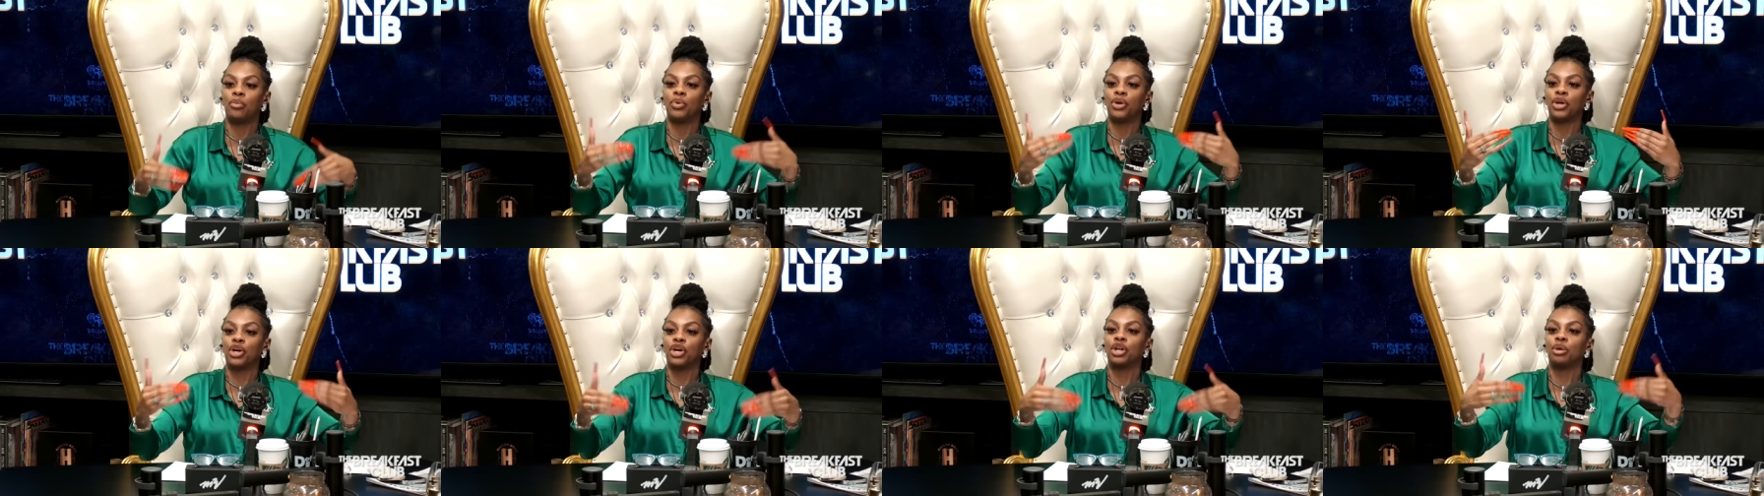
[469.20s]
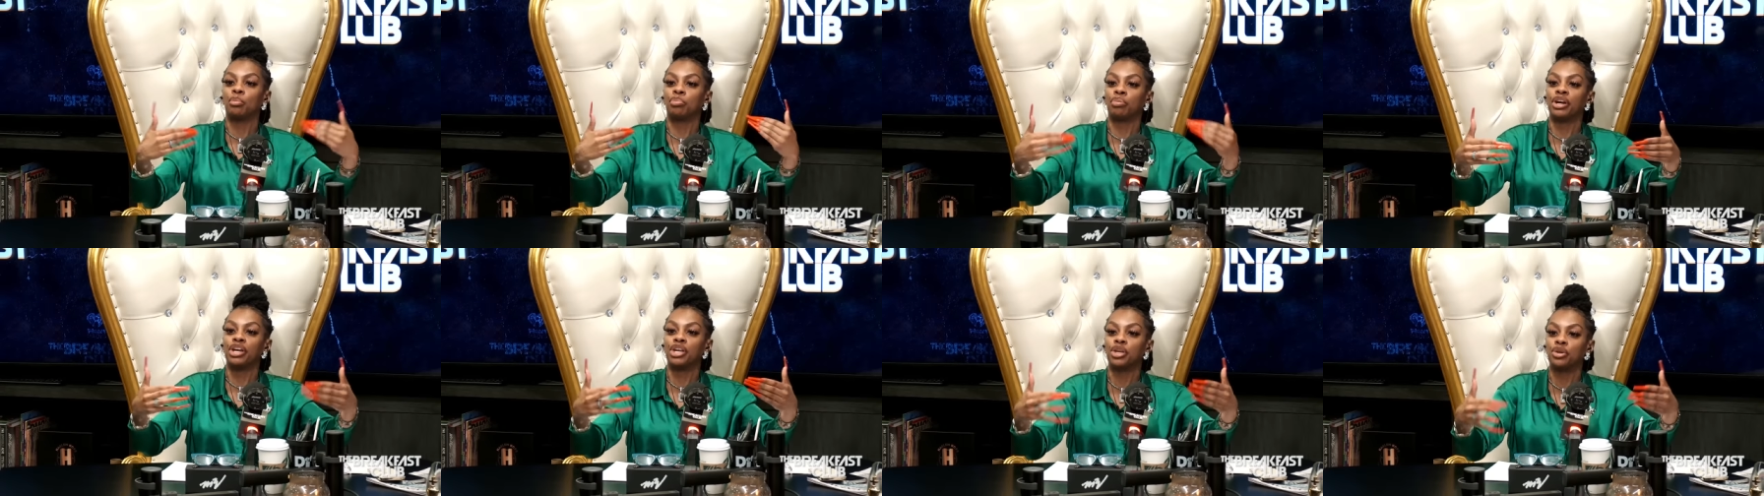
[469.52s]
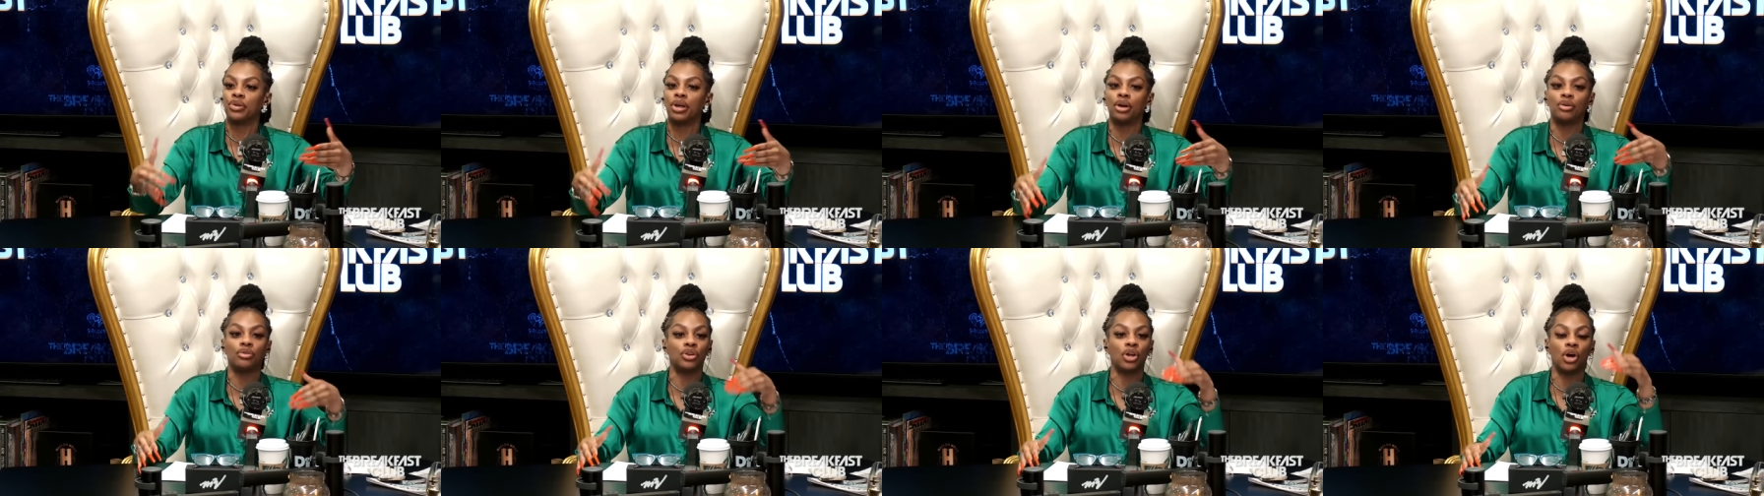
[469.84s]
we're gonna bring you
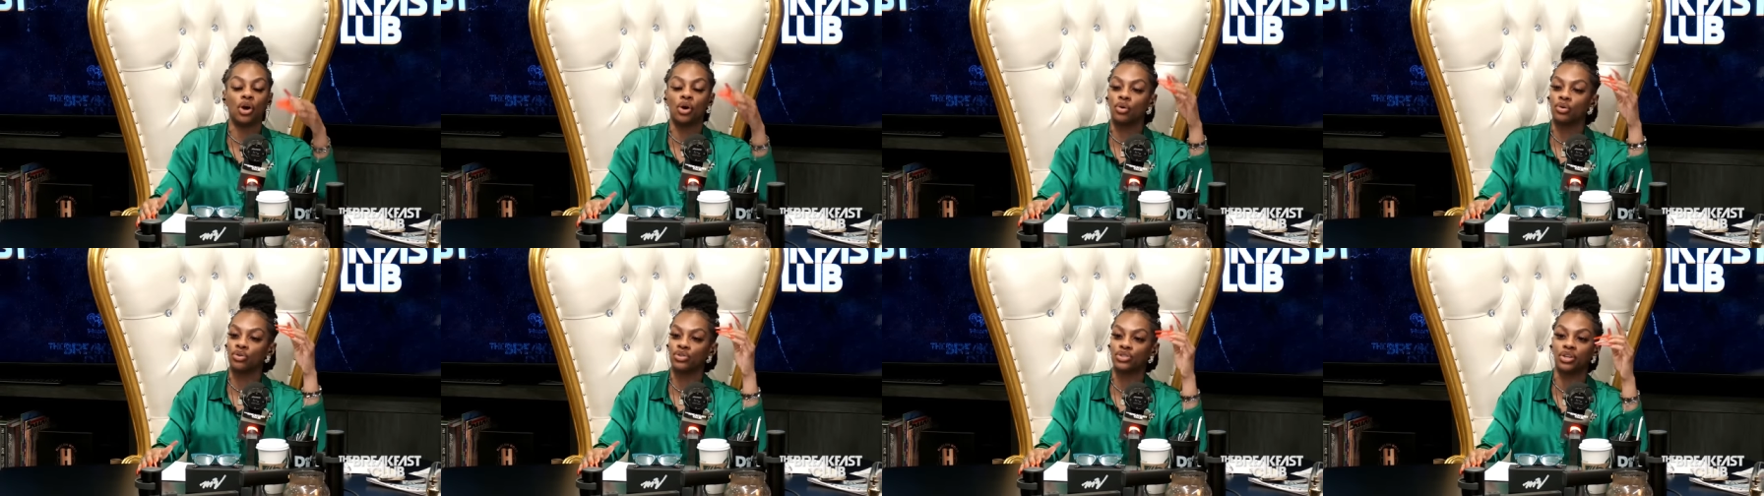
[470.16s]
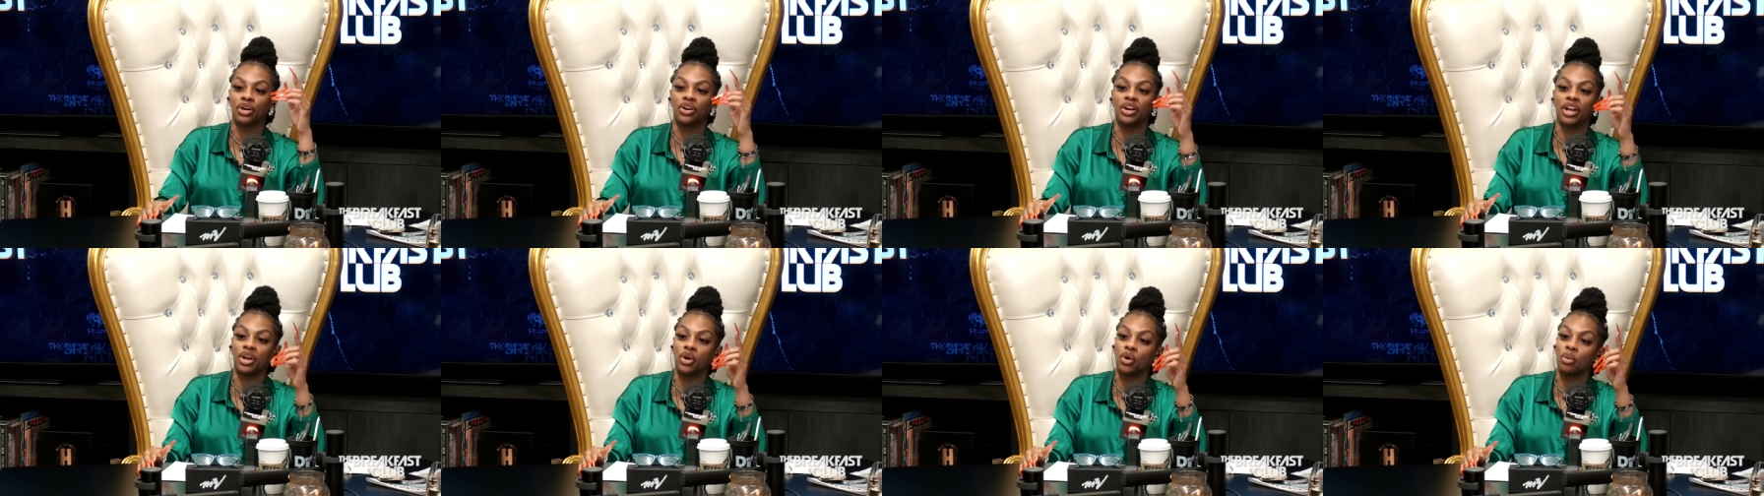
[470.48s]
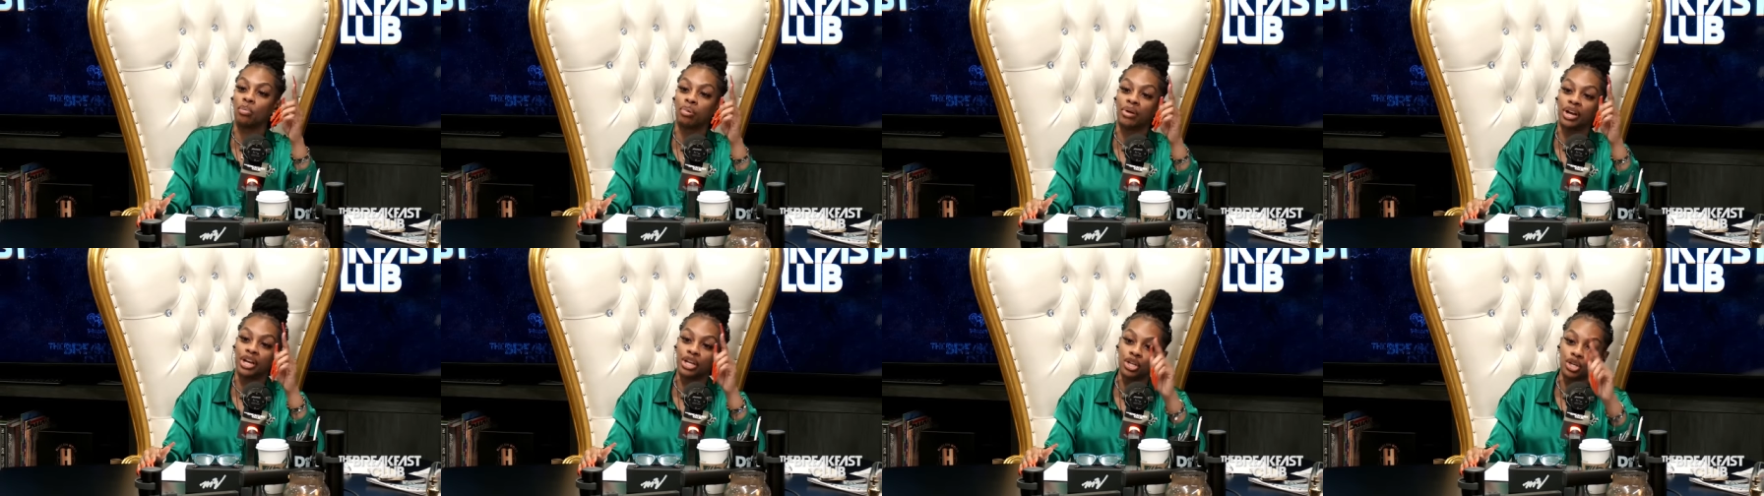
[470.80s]
down. Yes. No, sir, they're
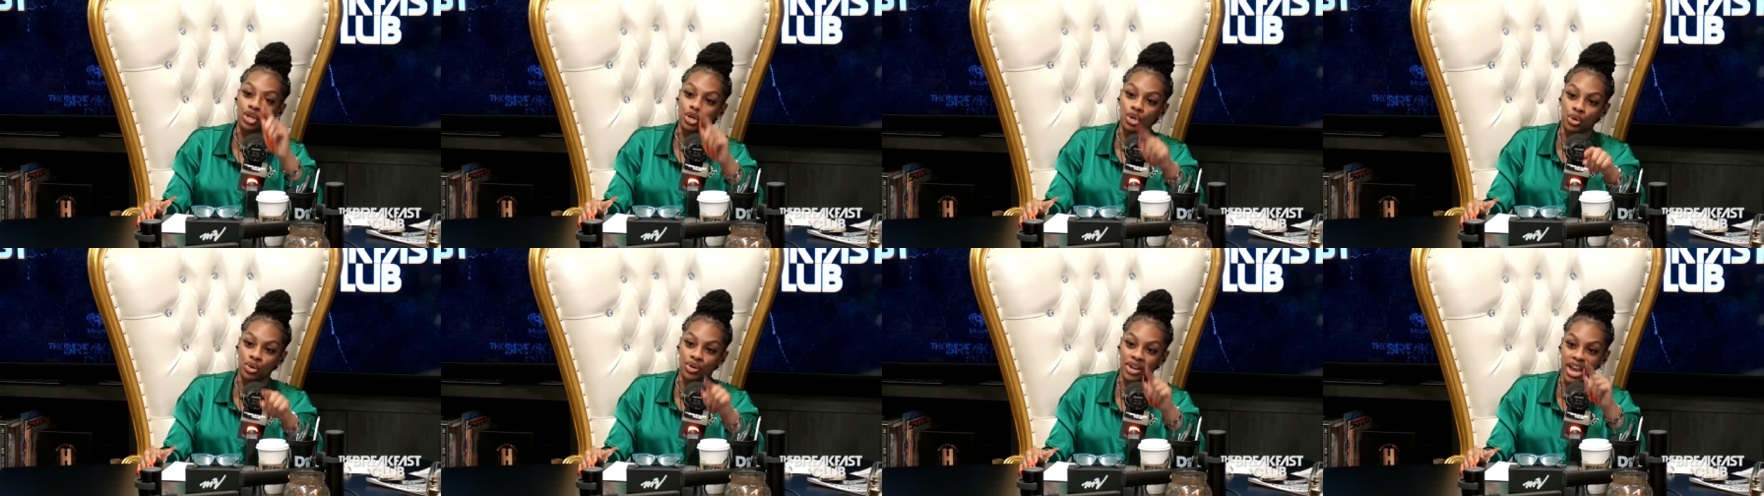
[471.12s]
gonna bring you